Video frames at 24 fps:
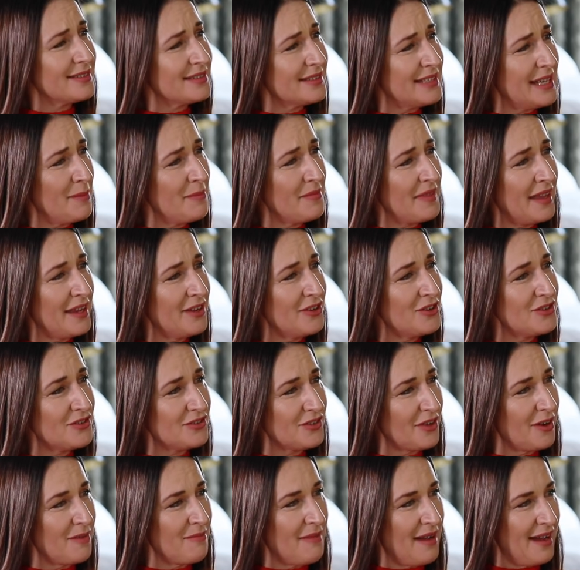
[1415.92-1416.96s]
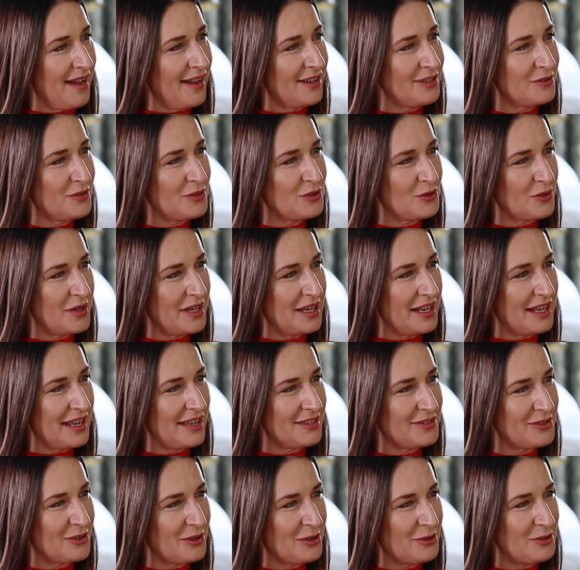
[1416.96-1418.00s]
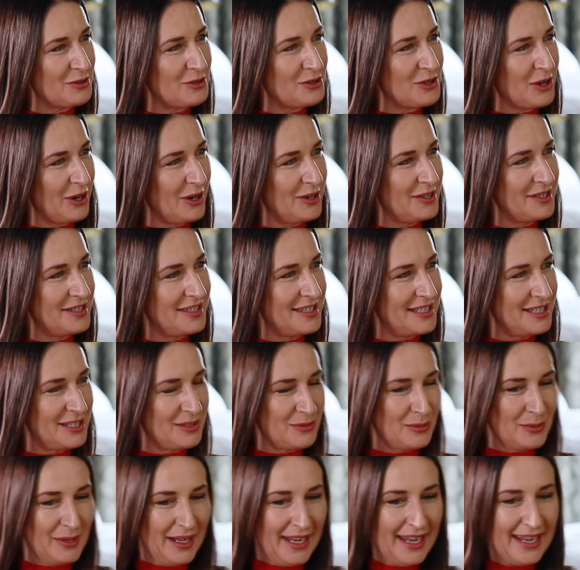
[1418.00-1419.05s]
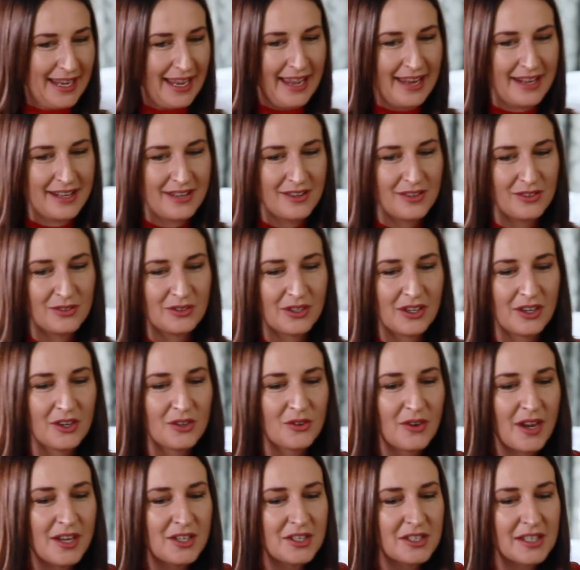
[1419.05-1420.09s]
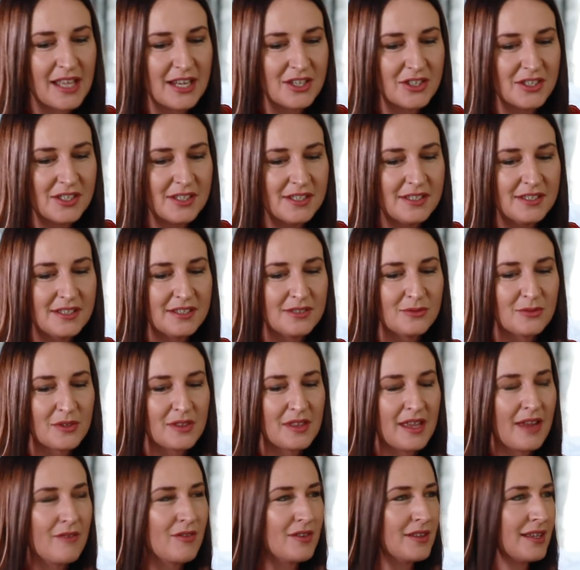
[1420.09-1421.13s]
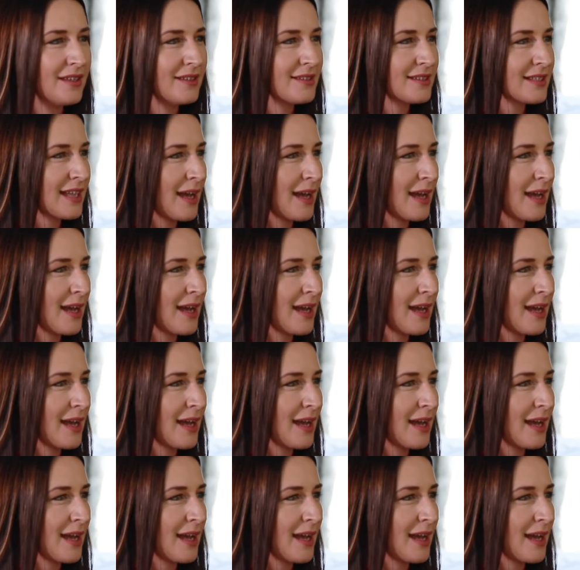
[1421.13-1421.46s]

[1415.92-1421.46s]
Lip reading: Tim, thank you so much for joining us on the show this week. And look, congratulations with everything that's